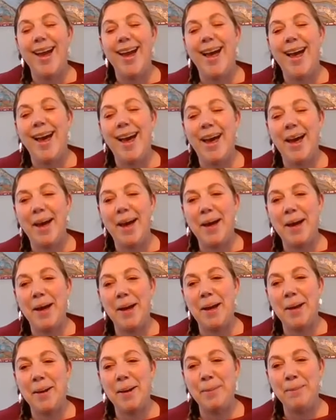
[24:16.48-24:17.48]

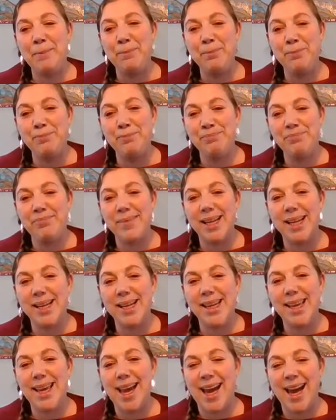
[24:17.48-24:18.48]

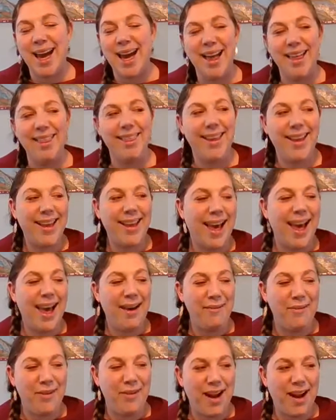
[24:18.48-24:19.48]
Yeah, I think I
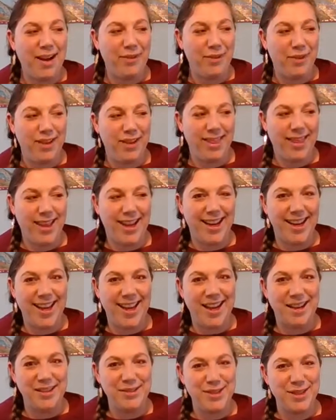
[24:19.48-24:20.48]
have everything
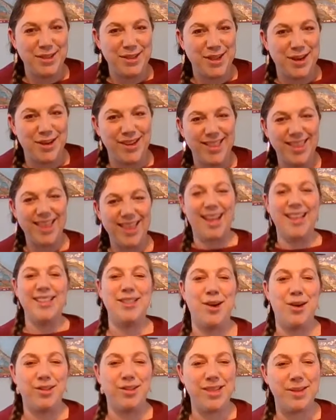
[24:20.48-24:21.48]
now to talk that I
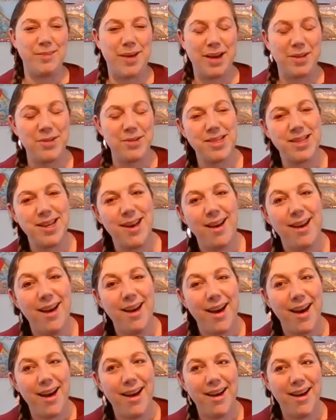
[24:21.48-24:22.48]
talked about.
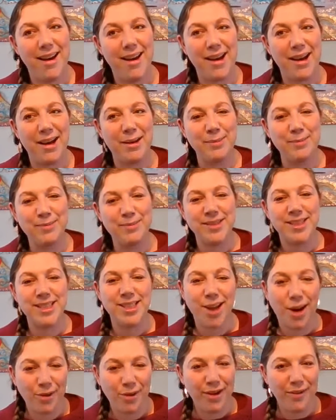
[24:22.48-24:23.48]

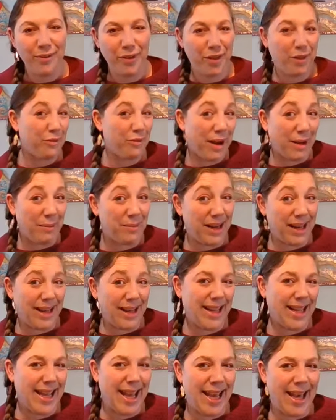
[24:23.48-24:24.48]
Sorry for the rambling
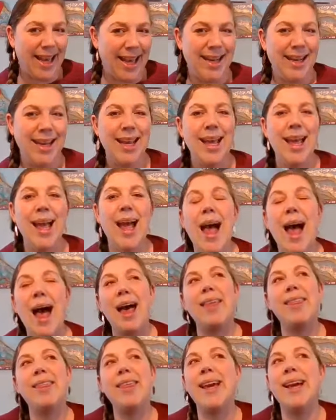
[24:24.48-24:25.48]
again.
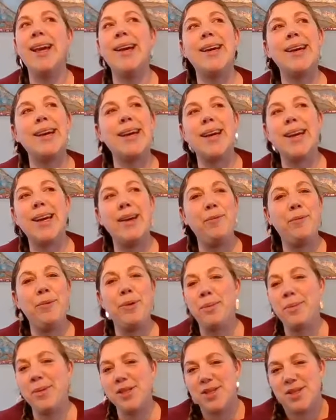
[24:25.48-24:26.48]
I think it
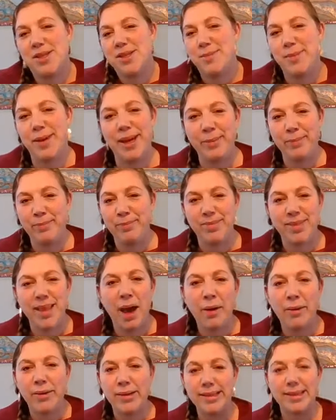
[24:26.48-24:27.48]
will be just me.
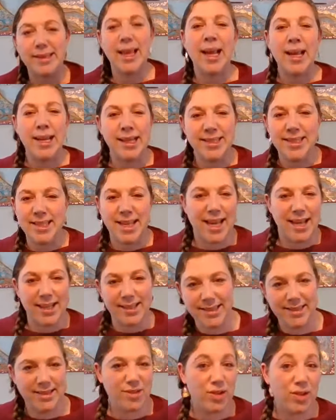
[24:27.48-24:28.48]
That is
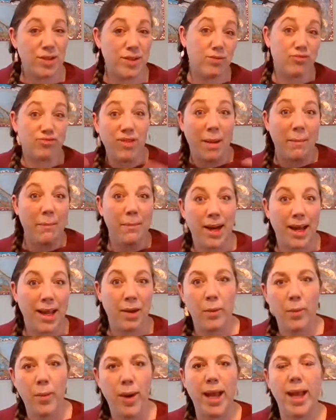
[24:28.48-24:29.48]
Ines, just rambling
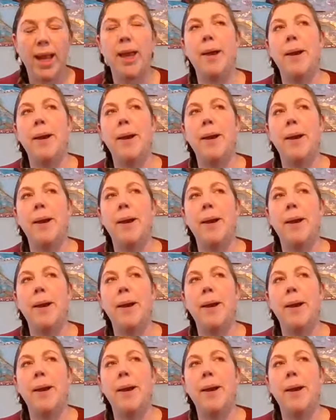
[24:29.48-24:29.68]
away.